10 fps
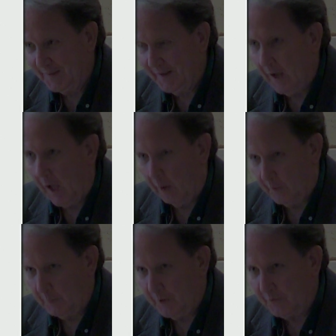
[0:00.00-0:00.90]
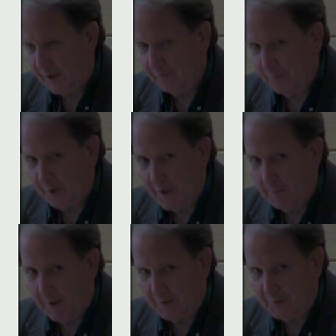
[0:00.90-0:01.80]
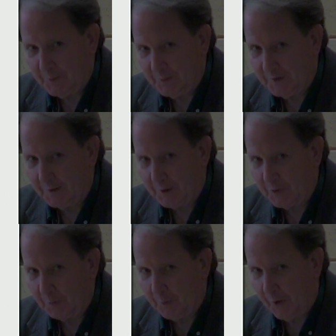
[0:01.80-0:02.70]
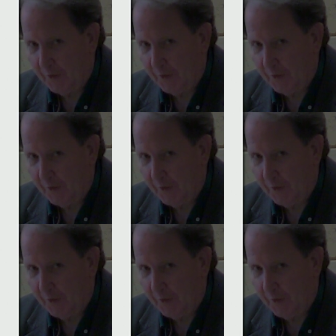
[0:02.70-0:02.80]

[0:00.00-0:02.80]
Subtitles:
I'll repeat that for anybody who didn't get the pun the